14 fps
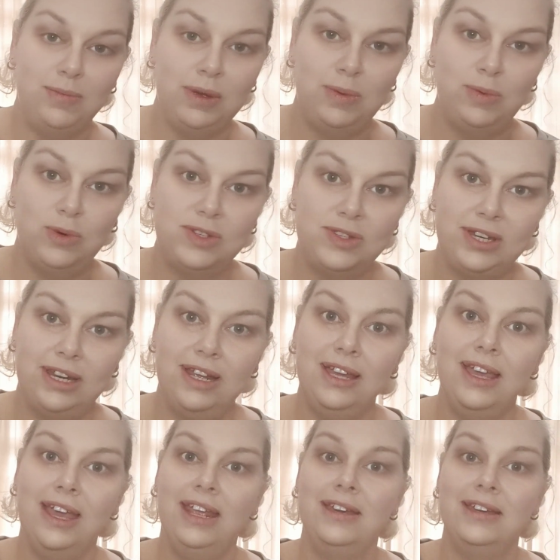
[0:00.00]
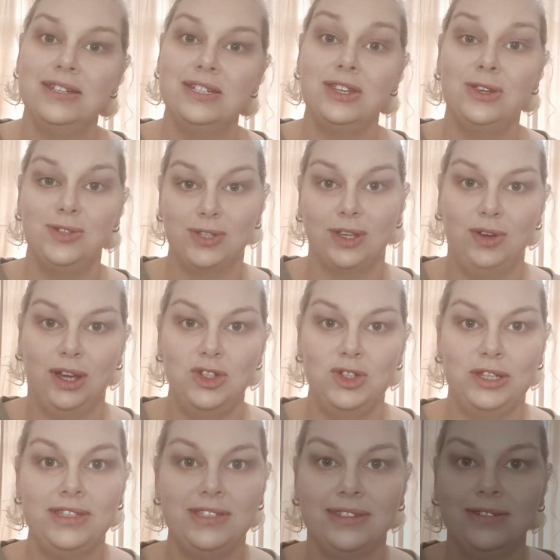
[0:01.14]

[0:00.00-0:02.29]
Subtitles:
in my prosthetic and using crutches.